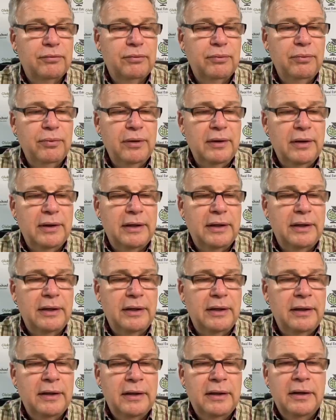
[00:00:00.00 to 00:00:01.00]

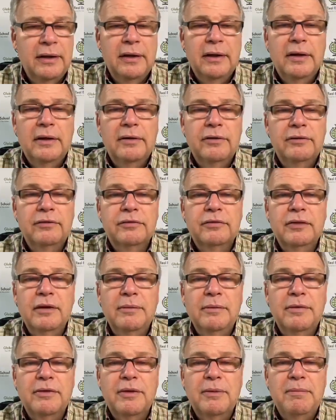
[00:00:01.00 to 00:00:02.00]
really
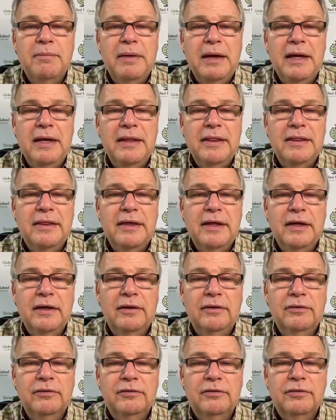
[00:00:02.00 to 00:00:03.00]
some of the main
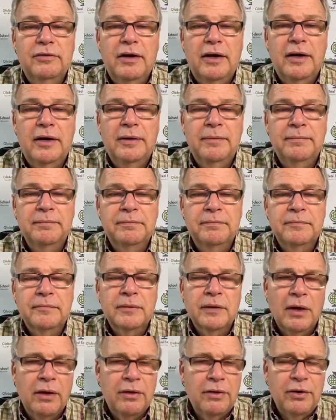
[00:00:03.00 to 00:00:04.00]
things.
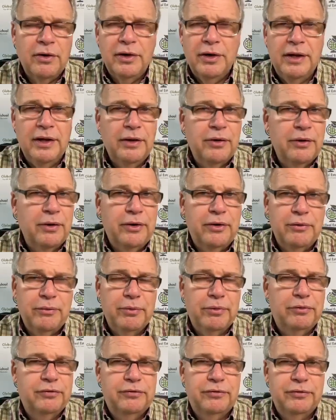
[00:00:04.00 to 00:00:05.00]
They're going to enter into
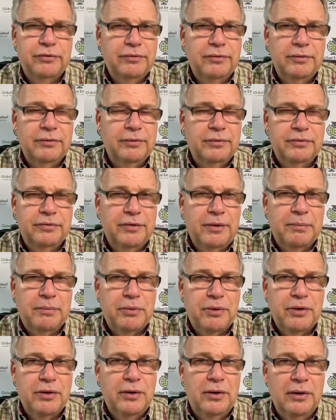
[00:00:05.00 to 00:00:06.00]

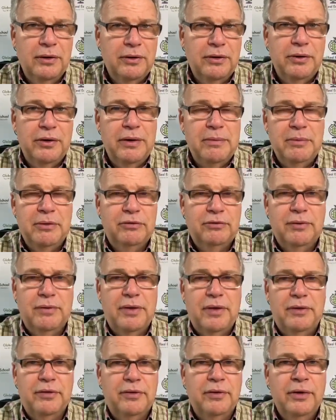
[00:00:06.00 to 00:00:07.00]
reciprocal agreements with
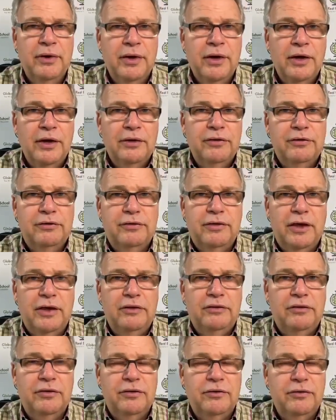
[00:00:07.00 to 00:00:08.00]
other
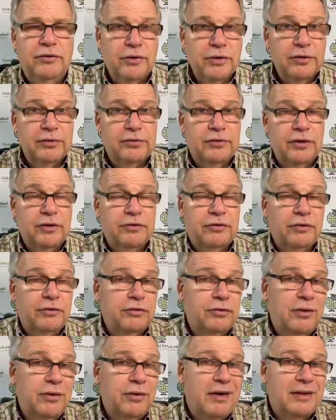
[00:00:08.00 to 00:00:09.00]
states and
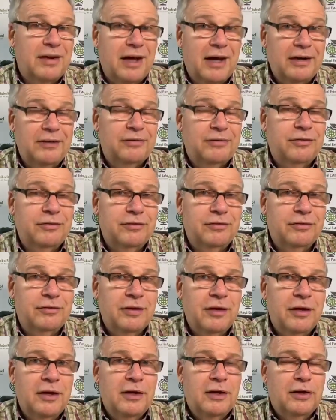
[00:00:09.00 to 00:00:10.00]
jurisdictions who have license
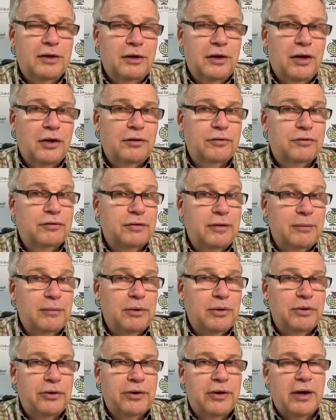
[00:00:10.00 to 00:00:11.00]
laws
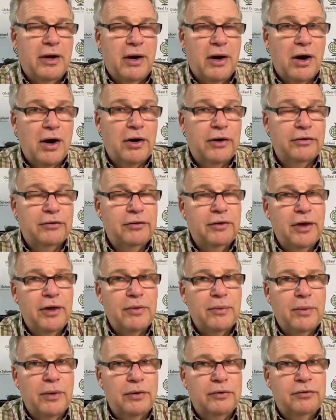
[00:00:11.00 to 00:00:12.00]
similar to ours. In
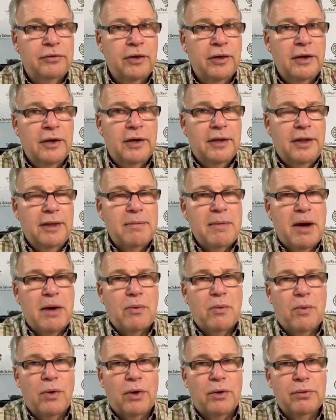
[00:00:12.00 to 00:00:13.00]
other words, they might
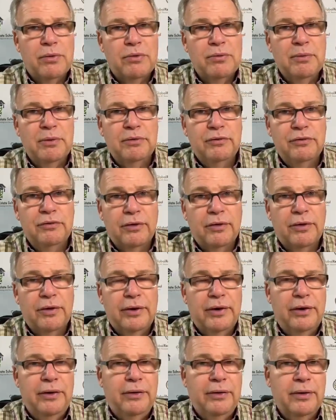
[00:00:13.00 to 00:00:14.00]
work with
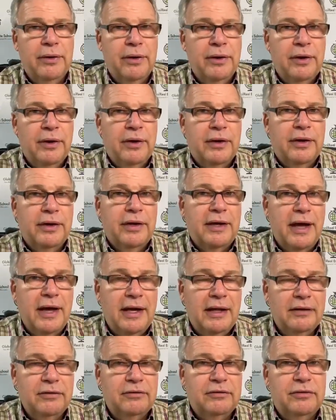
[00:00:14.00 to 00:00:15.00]
Missouri or
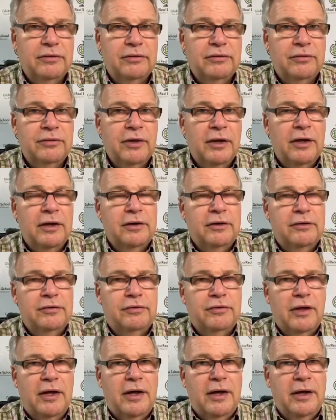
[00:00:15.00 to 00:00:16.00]
Kansas to
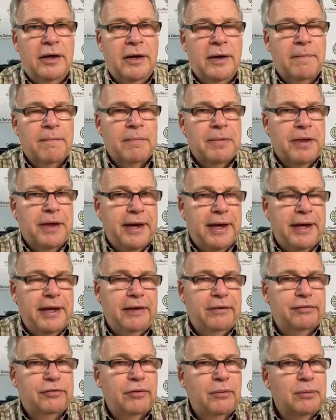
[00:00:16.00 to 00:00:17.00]
say, hey,
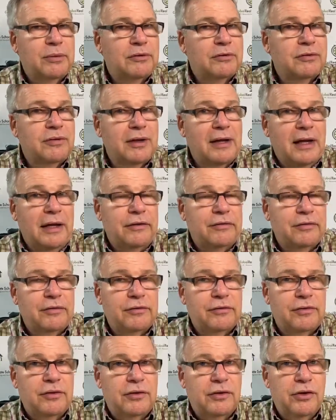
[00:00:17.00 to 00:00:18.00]
if someone's
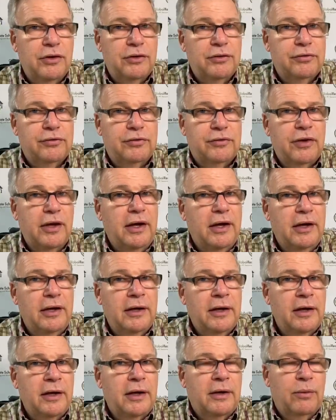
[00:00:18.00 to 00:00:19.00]
licensed in your
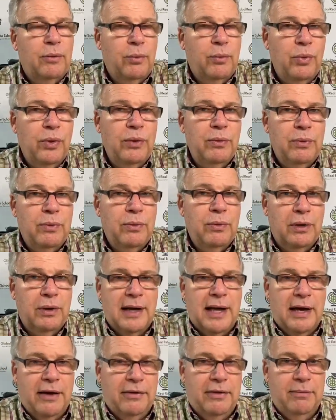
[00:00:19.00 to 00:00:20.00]
state, we will
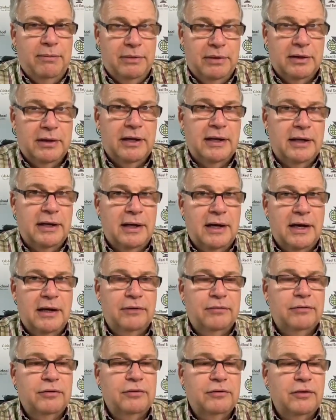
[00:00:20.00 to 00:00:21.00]
allow them to get a
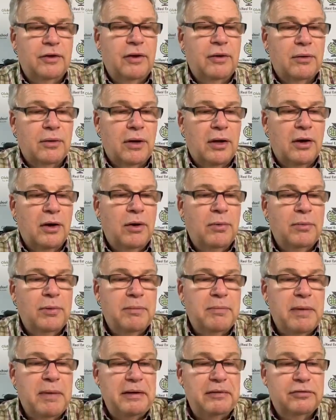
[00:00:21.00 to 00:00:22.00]
license in Oklahoma
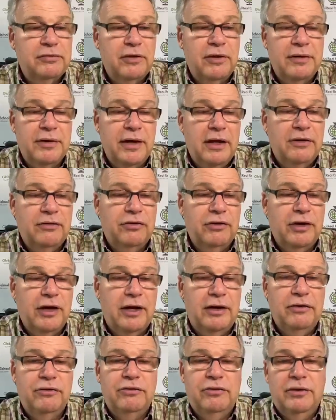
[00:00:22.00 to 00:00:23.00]
based on the
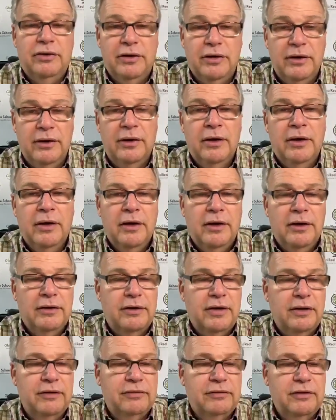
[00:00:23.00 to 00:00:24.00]
education and
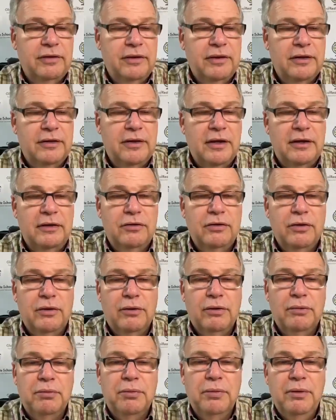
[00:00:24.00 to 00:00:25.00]
testing that they
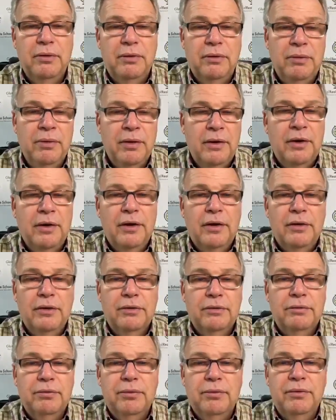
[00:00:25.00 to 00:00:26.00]
took through
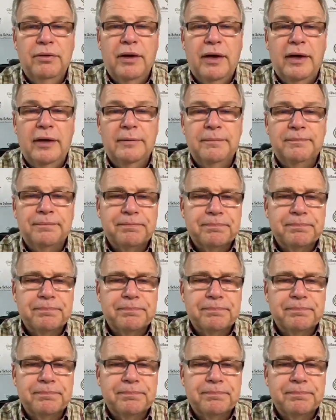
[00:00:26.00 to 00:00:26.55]
that.